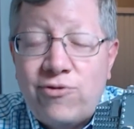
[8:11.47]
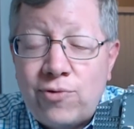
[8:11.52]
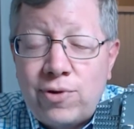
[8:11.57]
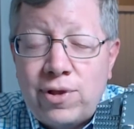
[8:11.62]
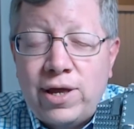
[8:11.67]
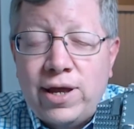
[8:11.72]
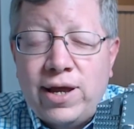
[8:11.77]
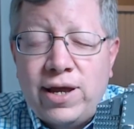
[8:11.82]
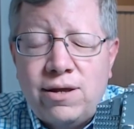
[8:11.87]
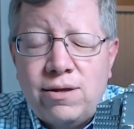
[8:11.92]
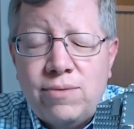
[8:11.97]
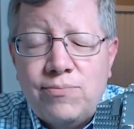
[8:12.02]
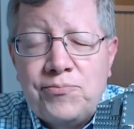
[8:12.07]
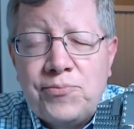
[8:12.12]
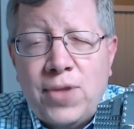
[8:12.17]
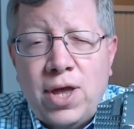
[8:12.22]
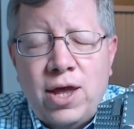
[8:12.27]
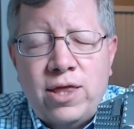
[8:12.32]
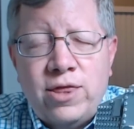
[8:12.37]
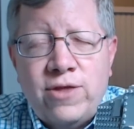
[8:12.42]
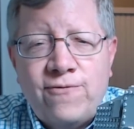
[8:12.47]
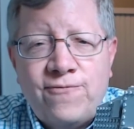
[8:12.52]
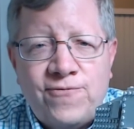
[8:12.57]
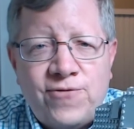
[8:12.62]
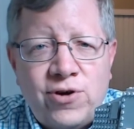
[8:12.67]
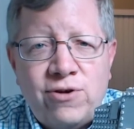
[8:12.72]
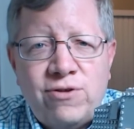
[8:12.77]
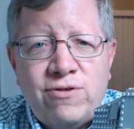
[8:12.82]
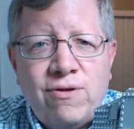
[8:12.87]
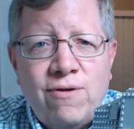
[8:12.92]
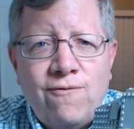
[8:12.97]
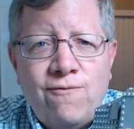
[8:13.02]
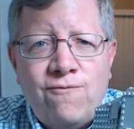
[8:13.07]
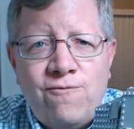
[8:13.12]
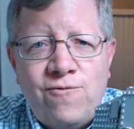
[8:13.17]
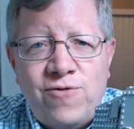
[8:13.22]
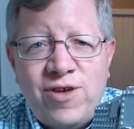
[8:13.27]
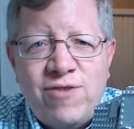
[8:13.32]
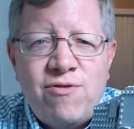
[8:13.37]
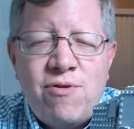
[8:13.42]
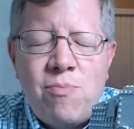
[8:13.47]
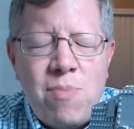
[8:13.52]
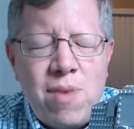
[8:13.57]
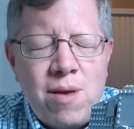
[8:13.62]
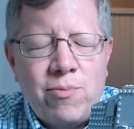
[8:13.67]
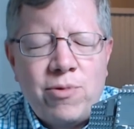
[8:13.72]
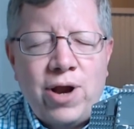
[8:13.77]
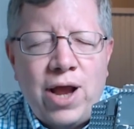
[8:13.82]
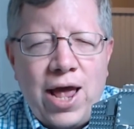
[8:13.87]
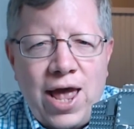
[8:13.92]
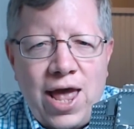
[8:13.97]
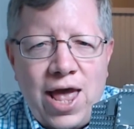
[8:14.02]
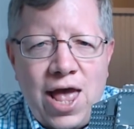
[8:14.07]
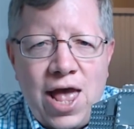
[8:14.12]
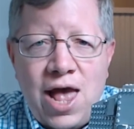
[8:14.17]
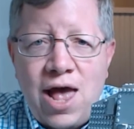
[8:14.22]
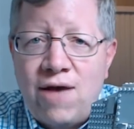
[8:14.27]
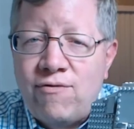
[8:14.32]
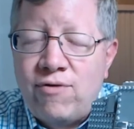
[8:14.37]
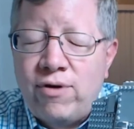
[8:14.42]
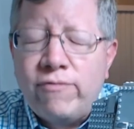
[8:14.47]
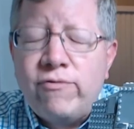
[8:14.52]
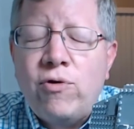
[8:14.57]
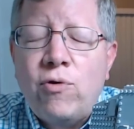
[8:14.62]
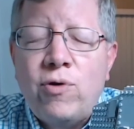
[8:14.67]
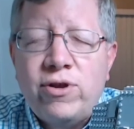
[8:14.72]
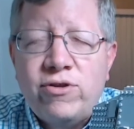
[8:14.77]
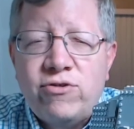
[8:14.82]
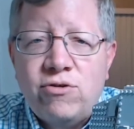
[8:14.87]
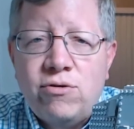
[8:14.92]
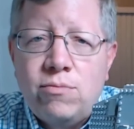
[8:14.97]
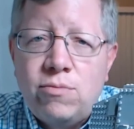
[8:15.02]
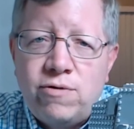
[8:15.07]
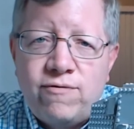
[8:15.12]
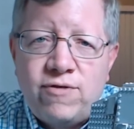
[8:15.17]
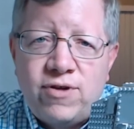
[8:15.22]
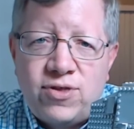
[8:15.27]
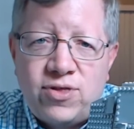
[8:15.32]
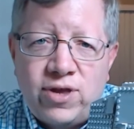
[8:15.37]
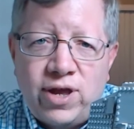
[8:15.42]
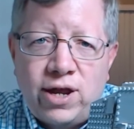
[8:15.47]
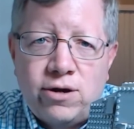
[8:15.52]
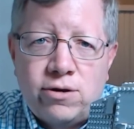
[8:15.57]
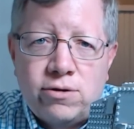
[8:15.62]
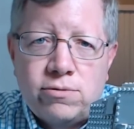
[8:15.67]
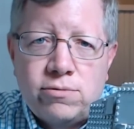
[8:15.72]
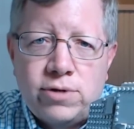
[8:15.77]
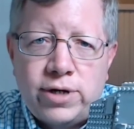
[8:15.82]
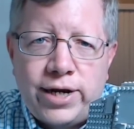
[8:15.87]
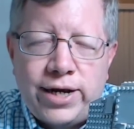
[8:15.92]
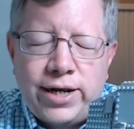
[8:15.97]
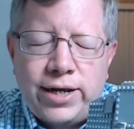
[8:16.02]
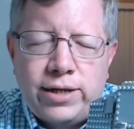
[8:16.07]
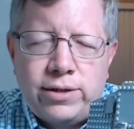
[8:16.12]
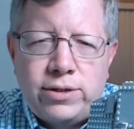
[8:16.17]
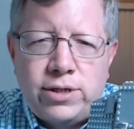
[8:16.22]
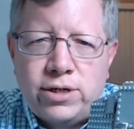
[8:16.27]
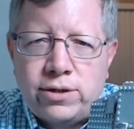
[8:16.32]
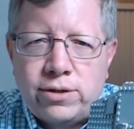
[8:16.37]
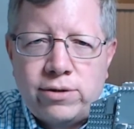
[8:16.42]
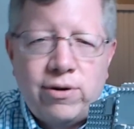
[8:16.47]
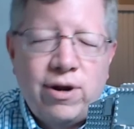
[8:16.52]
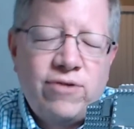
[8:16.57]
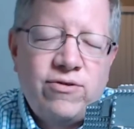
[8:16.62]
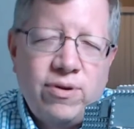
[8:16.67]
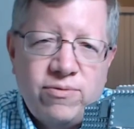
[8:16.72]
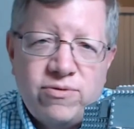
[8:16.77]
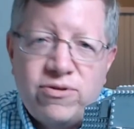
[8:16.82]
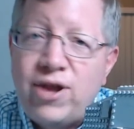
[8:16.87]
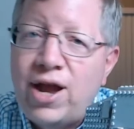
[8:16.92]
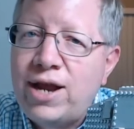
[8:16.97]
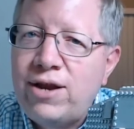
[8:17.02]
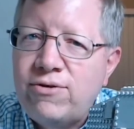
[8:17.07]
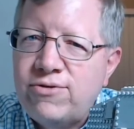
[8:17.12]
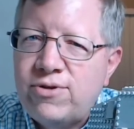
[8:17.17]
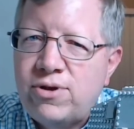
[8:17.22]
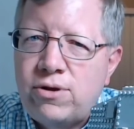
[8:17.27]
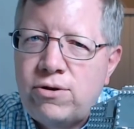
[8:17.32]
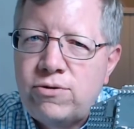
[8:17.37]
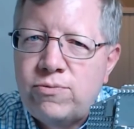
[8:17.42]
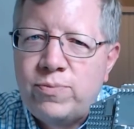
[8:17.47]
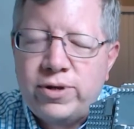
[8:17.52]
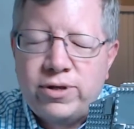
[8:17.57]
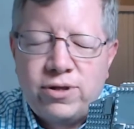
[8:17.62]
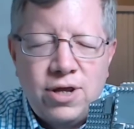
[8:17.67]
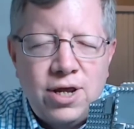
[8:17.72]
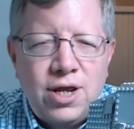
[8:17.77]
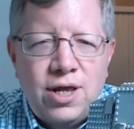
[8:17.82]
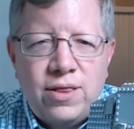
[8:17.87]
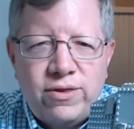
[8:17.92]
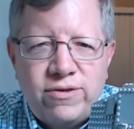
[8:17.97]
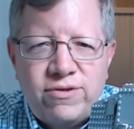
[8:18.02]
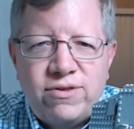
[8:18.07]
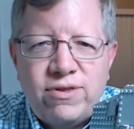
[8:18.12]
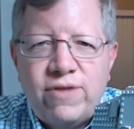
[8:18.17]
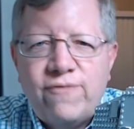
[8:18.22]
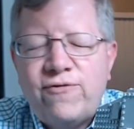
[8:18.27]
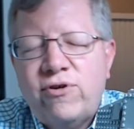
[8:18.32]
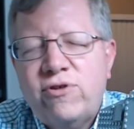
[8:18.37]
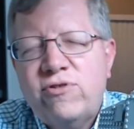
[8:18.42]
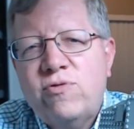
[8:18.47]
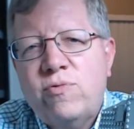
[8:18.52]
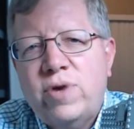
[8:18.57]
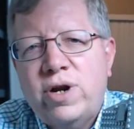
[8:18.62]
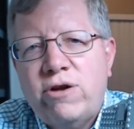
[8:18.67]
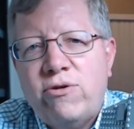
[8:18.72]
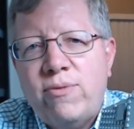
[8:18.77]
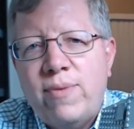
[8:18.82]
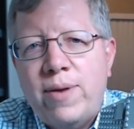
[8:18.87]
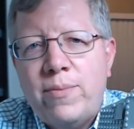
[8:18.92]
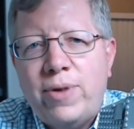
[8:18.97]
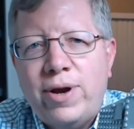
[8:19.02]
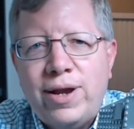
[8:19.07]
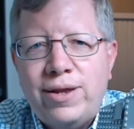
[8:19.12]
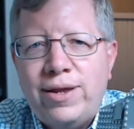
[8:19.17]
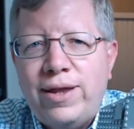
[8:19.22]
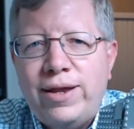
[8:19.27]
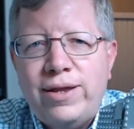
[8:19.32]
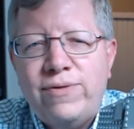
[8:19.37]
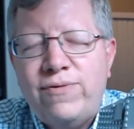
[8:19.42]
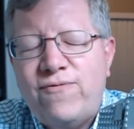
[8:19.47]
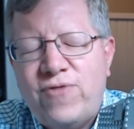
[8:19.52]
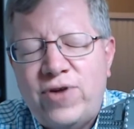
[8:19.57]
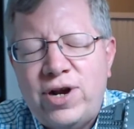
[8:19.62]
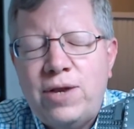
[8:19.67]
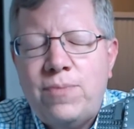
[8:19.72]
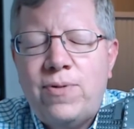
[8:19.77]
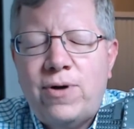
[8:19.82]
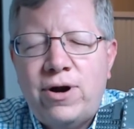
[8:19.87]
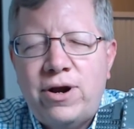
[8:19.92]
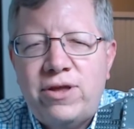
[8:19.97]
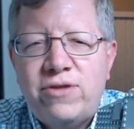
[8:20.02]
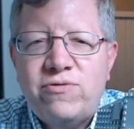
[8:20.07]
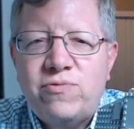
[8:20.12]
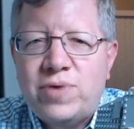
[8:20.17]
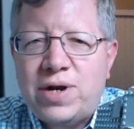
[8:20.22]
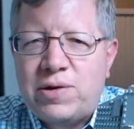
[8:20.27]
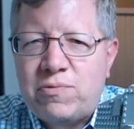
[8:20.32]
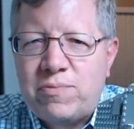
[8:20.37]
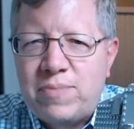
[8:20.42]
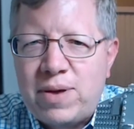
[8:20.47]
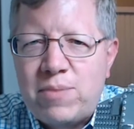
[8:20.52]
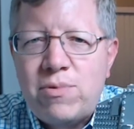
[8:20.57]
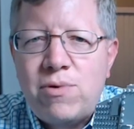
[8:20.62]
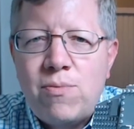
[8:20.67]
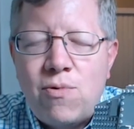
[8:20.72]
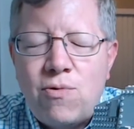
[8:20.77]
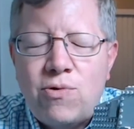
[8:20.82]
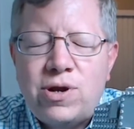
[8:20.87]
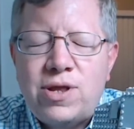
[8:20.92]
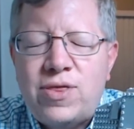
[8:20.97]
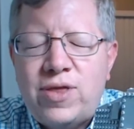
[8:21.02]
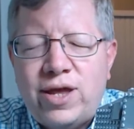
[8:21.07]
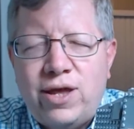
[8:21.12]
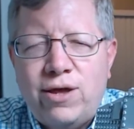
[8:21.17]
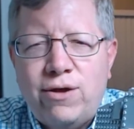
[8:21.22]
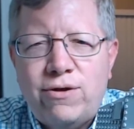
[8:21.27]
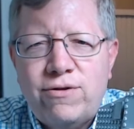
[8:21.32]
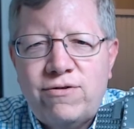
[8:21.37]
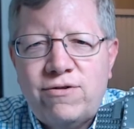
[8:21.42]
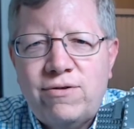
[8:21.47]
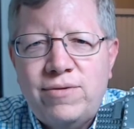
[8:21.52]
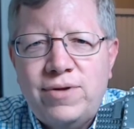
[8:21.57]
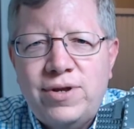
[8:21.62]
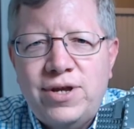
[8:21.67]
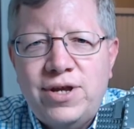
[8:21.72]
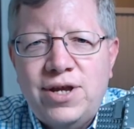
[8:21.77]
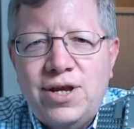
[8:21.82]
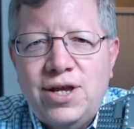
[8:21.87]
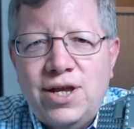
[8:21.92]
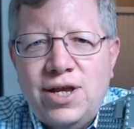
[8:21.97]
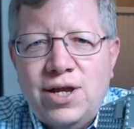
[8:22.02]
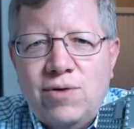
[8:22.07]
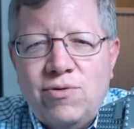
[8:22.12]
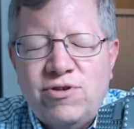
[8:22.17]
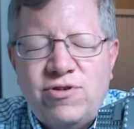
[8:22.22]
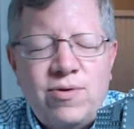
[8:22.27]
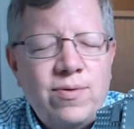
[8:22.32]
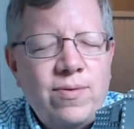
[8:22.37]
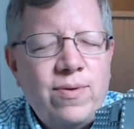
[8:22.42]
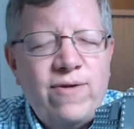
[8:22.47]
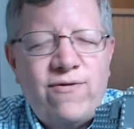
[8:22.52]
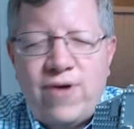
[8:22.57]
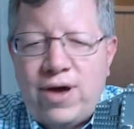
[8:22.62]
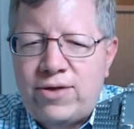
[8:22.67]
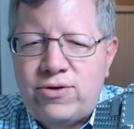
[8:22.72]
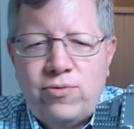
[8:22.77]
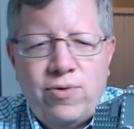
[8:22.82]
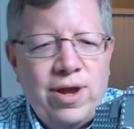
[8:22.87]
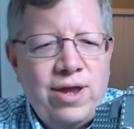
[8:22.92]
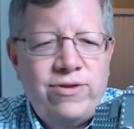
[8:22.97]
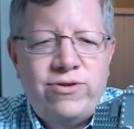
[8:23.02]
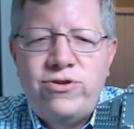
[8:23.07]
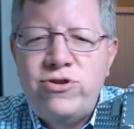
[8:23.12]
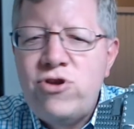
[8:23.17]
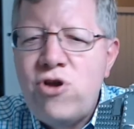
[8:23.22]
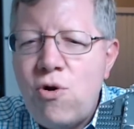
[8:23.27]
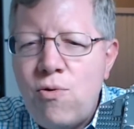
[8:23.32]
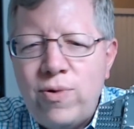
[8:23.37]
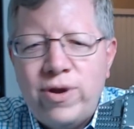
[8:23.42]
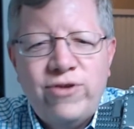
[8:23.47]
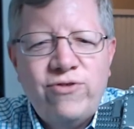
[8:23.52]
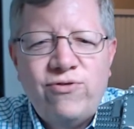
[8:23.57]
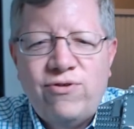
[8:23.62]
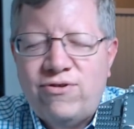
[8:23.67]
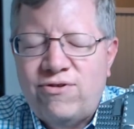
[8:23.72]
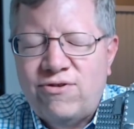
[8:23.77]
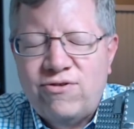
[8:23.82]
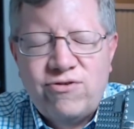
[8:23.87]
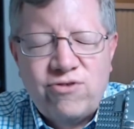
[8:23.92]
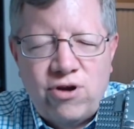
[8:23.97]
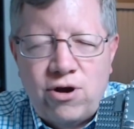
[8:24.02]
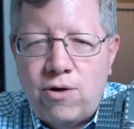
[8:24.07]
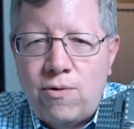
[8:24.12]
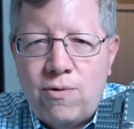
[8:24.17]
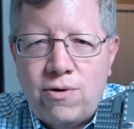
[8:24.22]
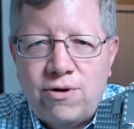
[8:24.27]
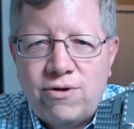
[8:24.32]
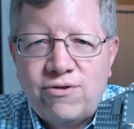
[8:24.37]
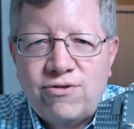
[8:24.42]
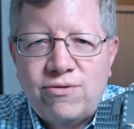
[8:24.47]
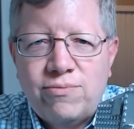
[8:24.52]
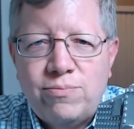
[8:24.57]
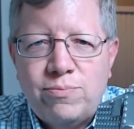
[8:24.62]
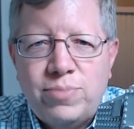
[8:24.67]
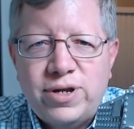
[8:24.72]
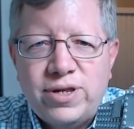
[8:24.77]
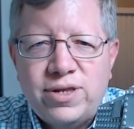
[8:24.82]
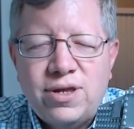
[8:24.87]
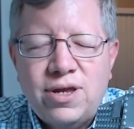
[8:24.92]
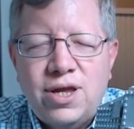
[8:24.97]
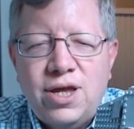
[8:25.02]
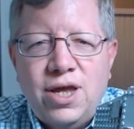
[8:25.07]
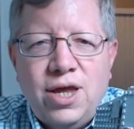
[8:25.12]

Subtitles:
really the first vivid memory I have of going to a movie theater. Right? Granted, I was 9 years old, but this is the first one I remember. And the funny part is, what I remember more than anything else was, my father had no interest in Star Wars, but